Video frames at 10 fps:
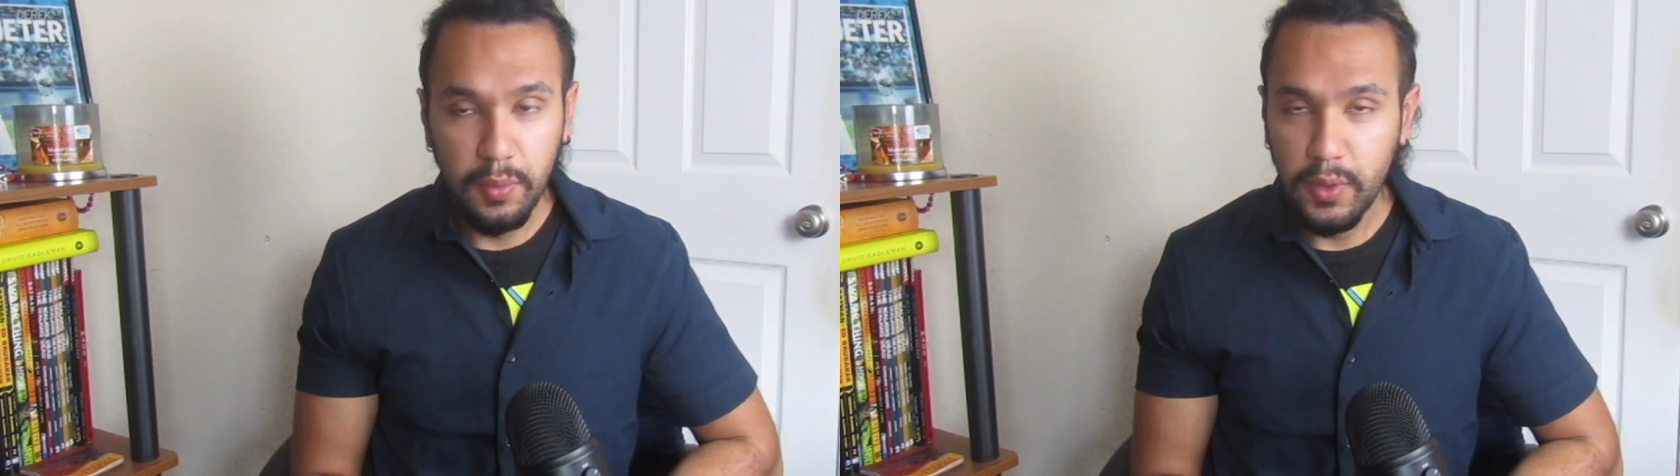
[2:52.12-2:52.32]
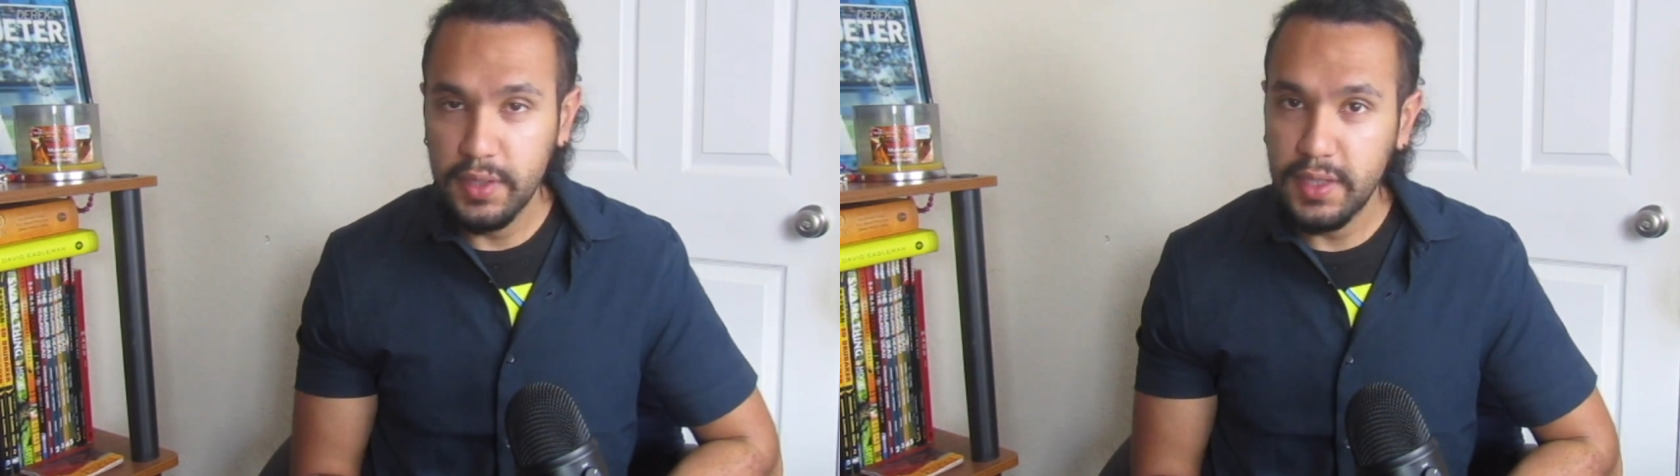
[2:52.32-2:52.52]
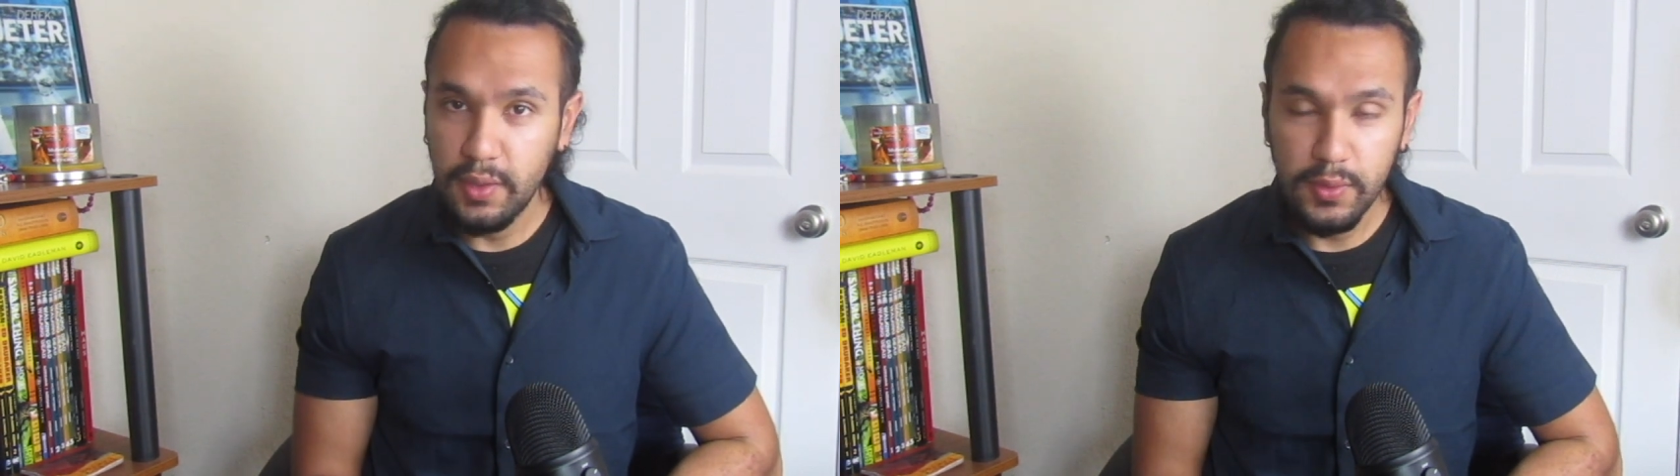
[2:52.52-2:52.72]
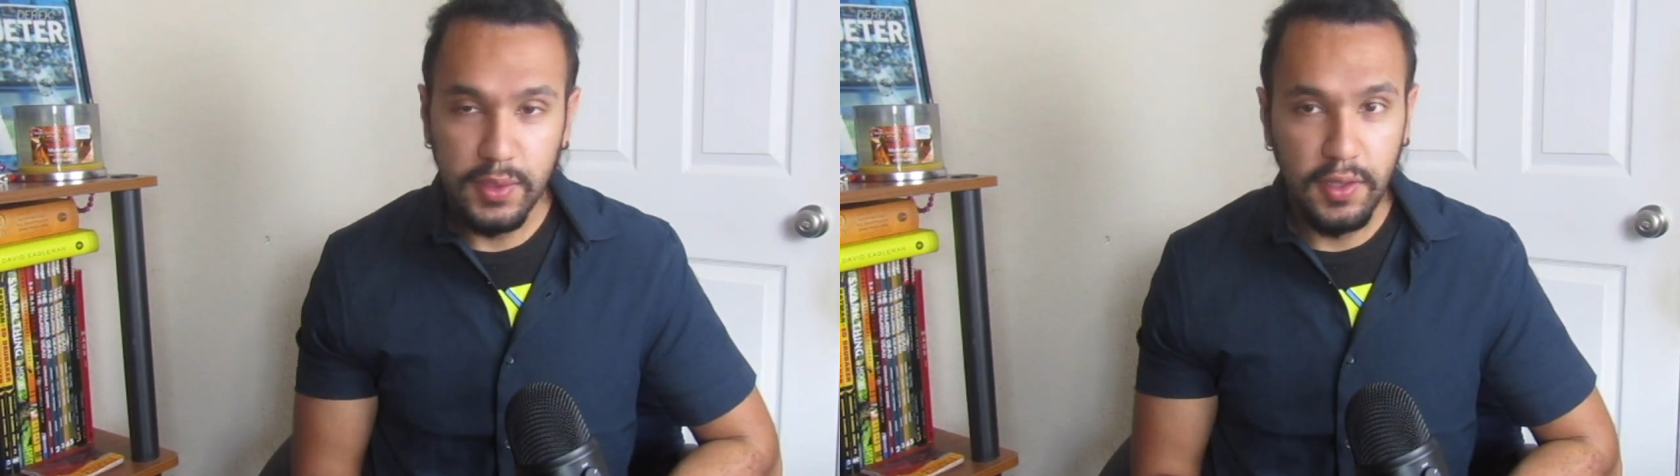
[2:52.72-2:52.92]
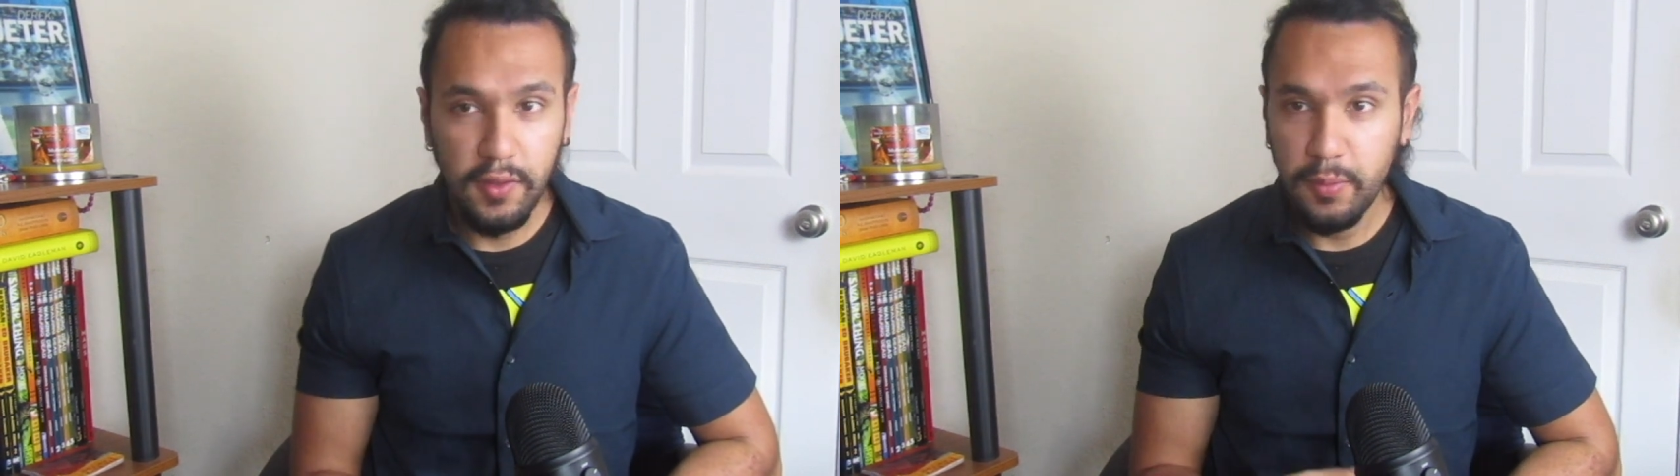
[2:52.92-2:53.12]
People want to sell you
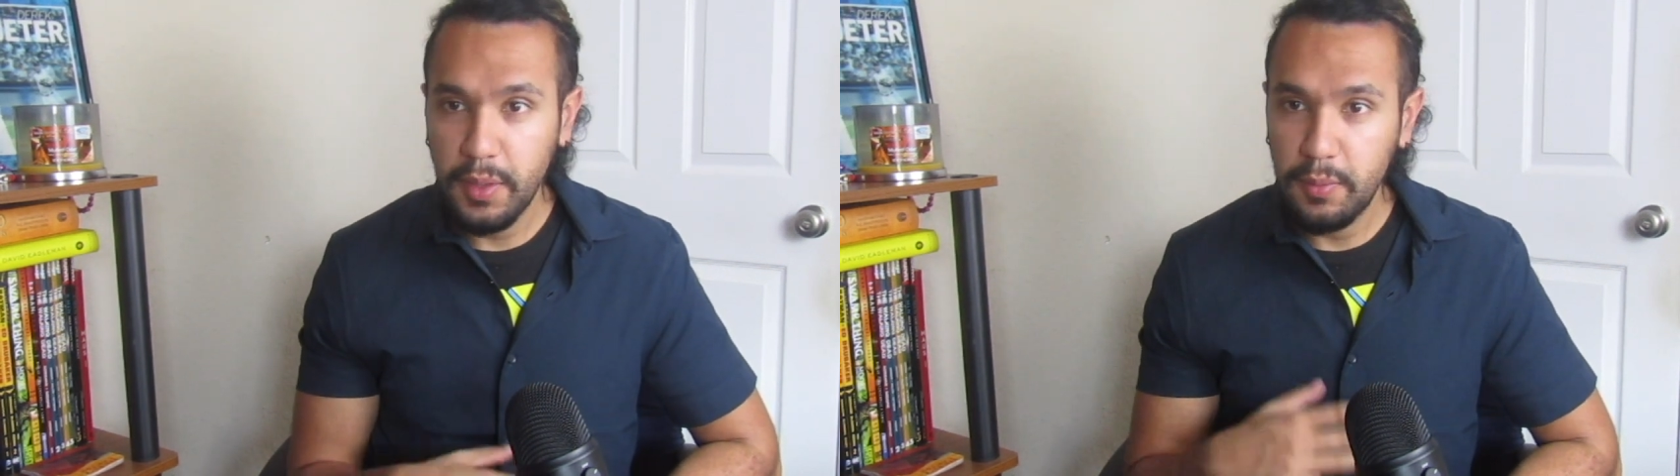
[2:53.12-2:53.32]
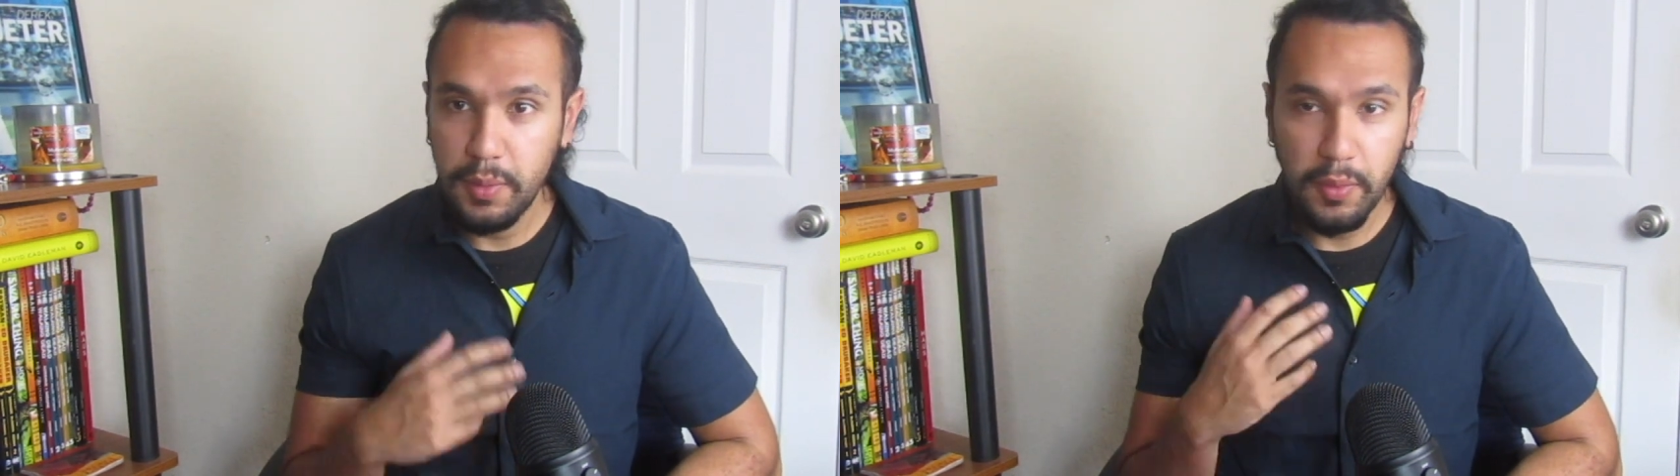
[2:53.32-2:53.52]
stuff, man.